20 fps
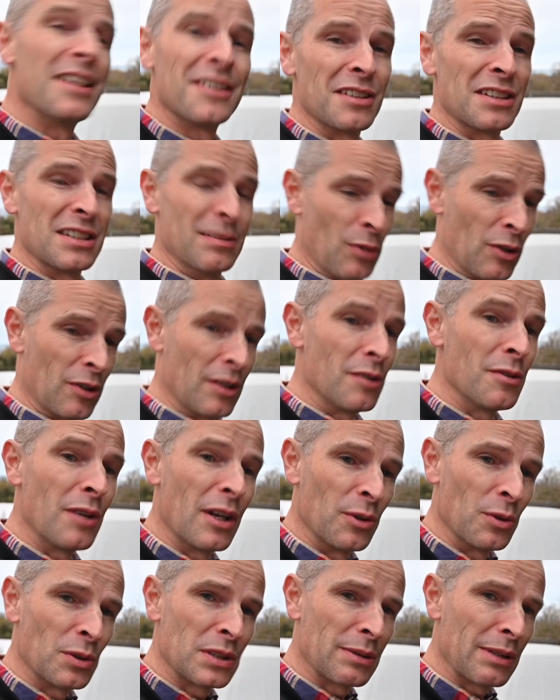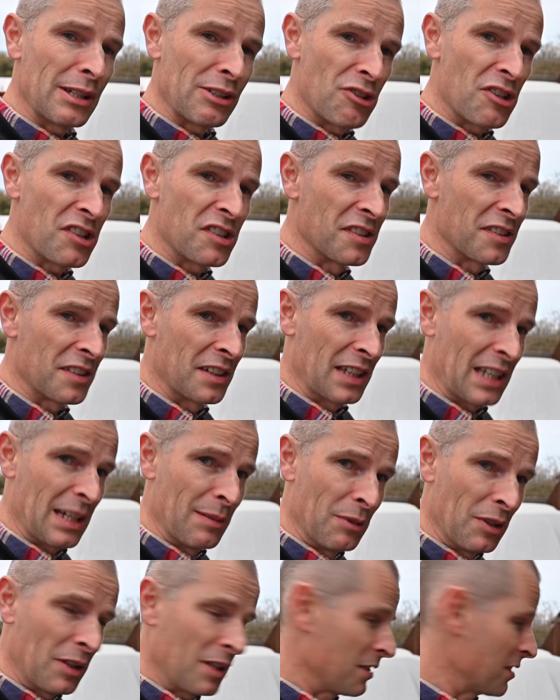So tomorrow an auto electrician is going to come
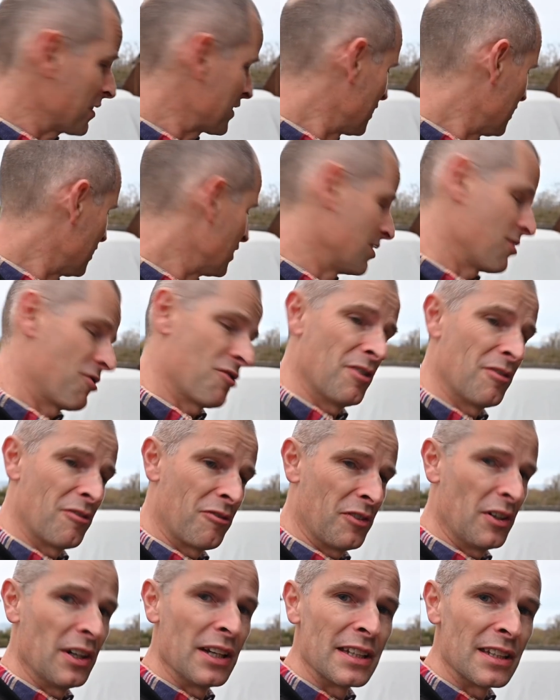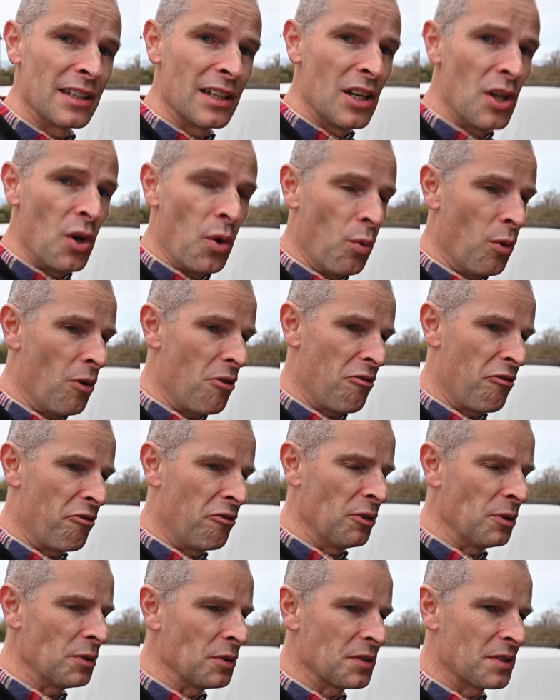and look at this car and try and find what
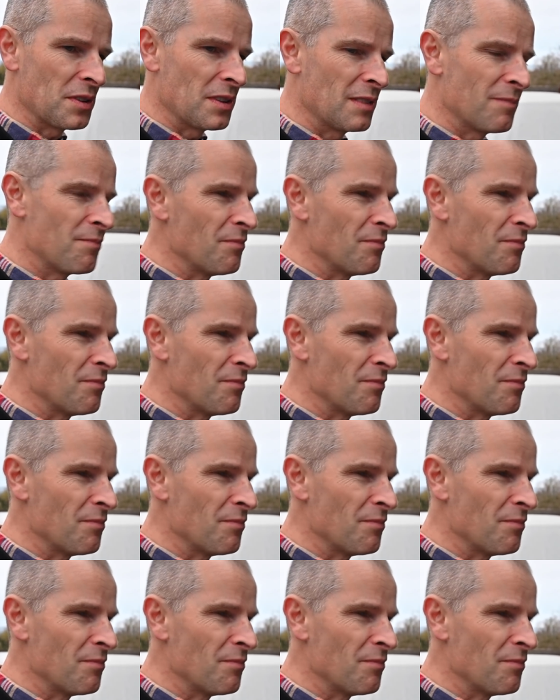fault